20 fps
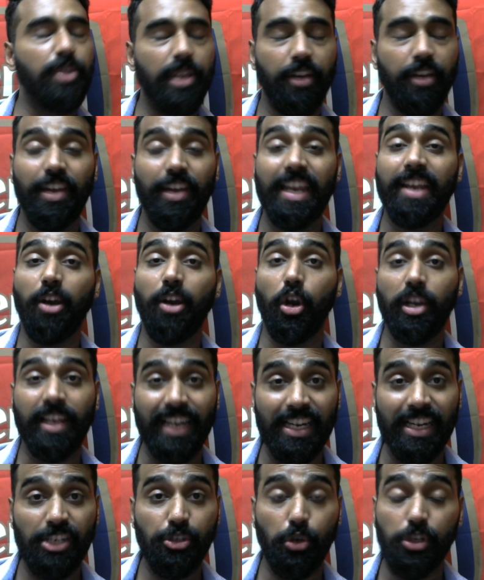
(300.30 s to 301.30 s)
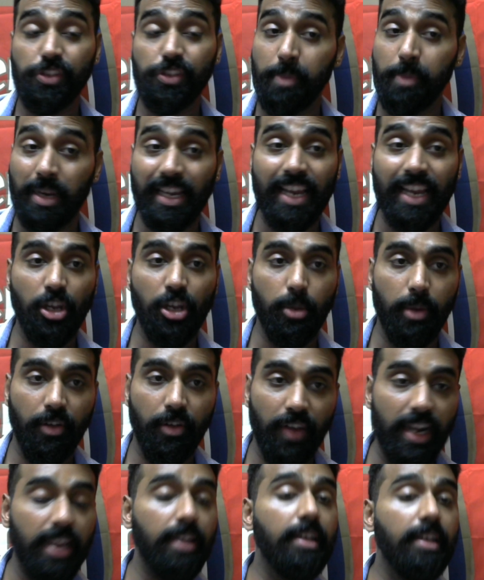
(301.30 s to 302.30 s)
a very concrete source from Atletico
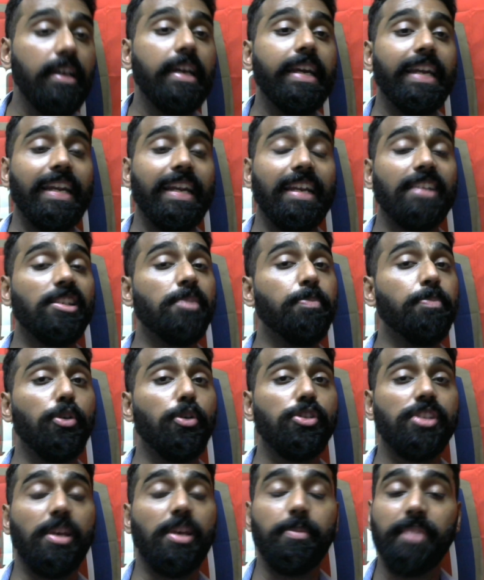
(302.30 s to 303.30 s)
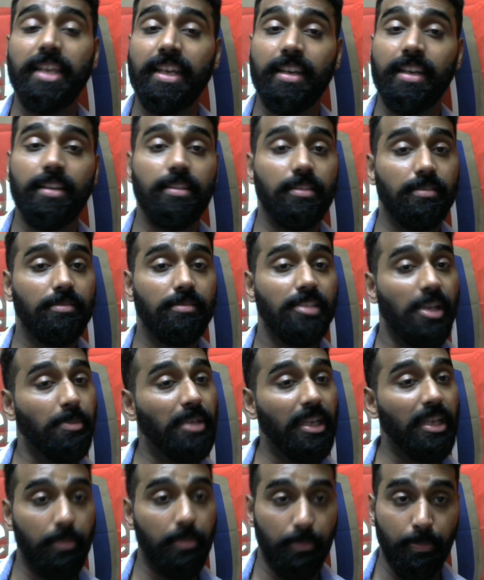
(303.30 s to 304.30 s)
Madrid. He doesn't post something
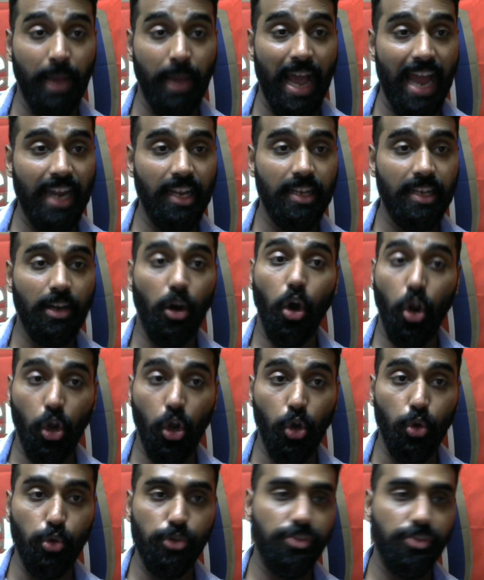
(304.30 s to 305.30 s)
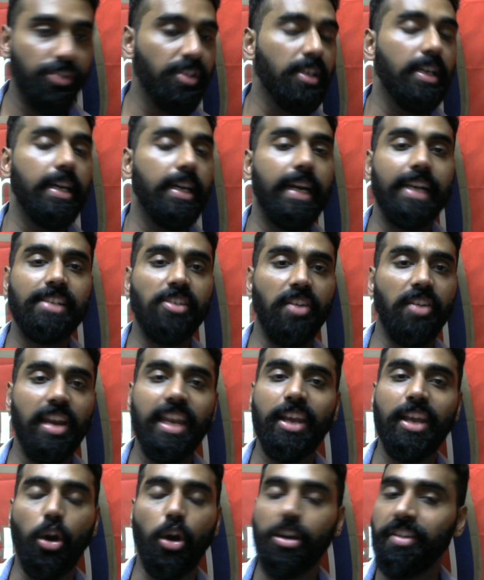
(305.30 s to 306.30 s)
something bad or loose it's a
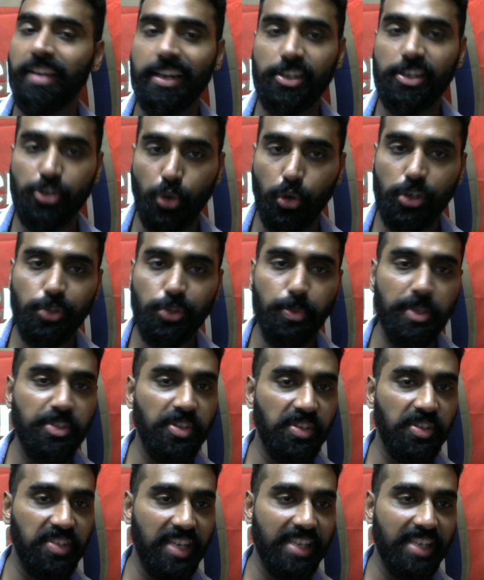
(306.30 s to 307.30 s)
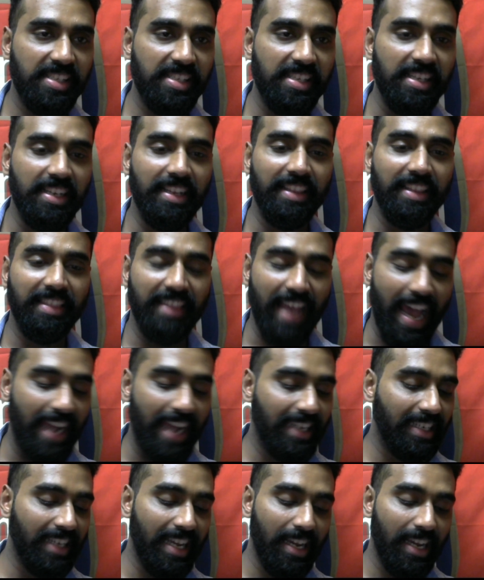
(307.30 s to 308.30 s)
really concrete source which suggests
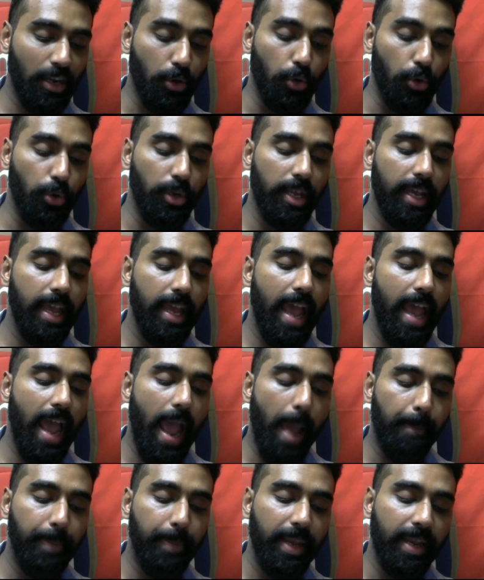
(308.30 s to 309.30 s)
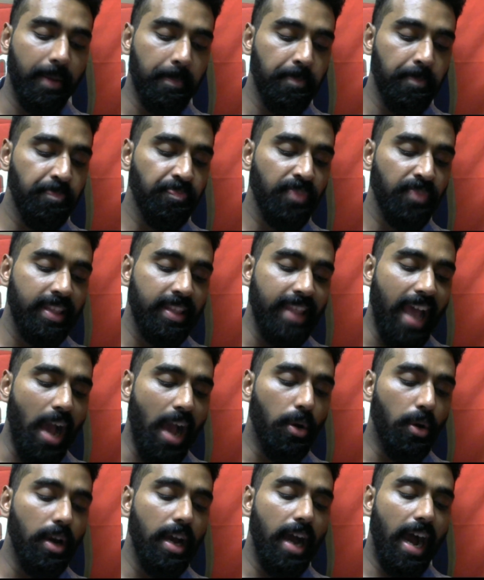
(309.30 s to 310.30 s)
that could happen.
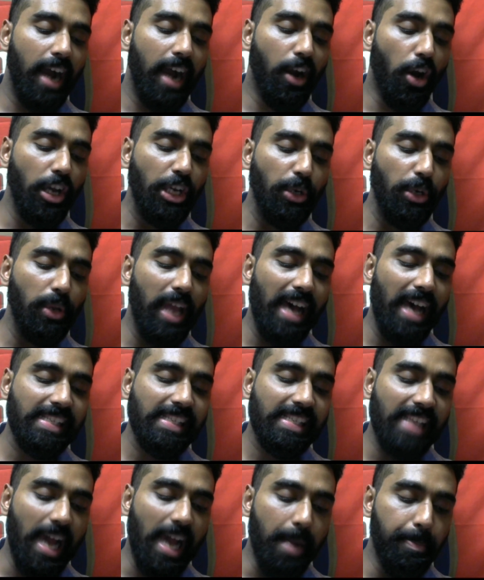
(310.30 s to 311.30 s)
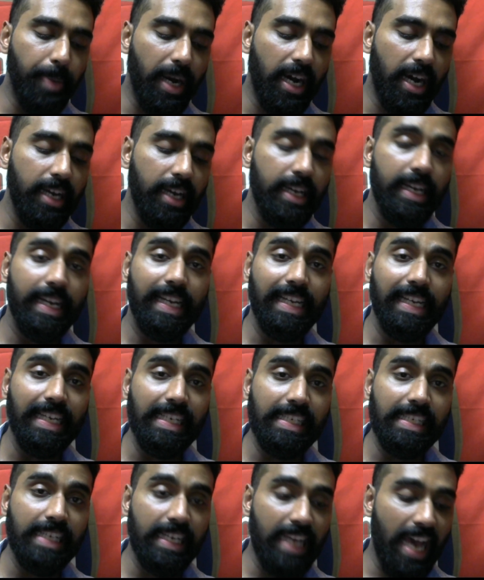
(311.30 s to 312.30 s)
Now, according to La Stampa,
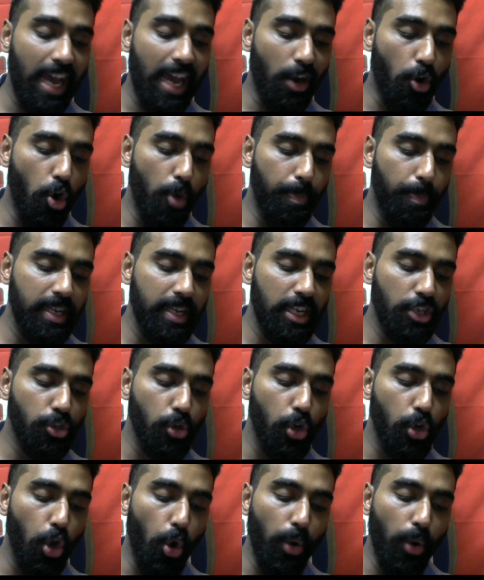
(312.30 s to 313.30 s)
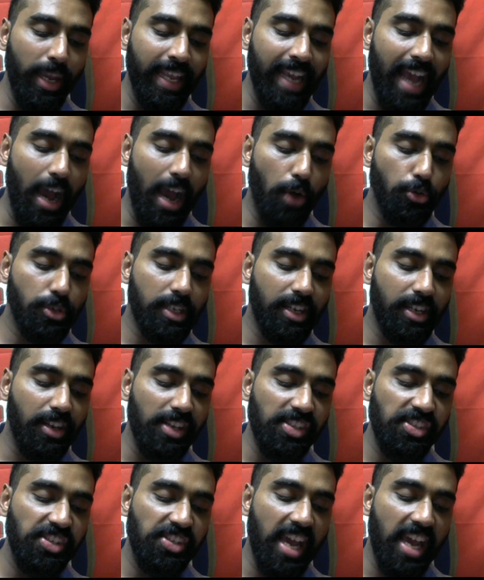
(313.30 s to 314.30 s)
Inter are open to loaning out
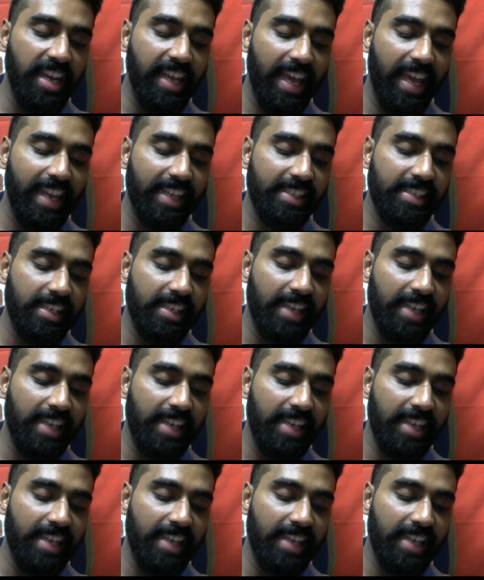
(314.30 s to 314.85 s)
Christian Eriksen